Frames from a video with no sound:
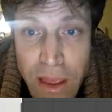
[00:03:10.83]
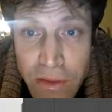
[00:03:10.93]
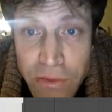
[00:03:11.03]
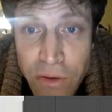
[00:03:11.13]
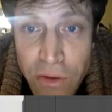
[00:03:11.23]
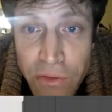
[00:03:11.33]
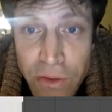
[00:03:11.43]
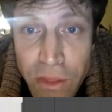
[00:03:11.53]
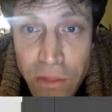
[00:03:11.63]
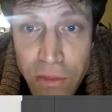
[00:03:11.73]
Starts
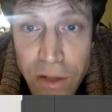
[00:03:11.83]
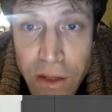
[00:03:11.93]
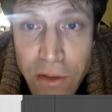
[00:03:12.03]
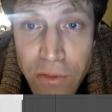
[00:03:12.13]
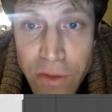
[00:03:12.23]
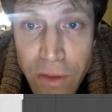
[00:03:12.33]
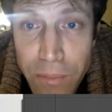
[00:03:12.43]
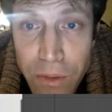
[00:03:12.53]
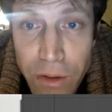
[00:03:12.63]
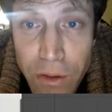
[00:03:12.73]
on 3, goes up
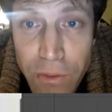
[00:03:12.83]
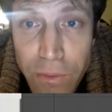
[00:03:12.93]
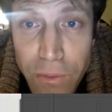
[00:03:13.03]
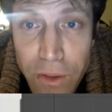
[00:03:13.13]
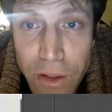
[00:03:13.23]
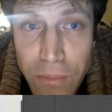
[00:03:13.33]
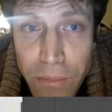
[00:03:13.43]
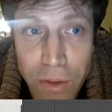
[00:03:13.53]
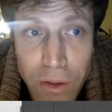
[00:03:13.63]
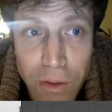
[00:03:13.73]
1 over 1, up
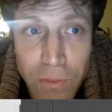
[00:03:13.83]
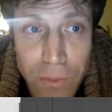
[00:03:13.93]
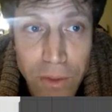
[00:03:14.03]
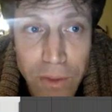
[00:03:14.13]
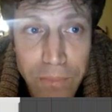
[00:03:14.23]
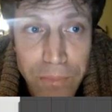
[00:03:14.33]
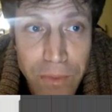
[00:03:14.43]
1 over 1.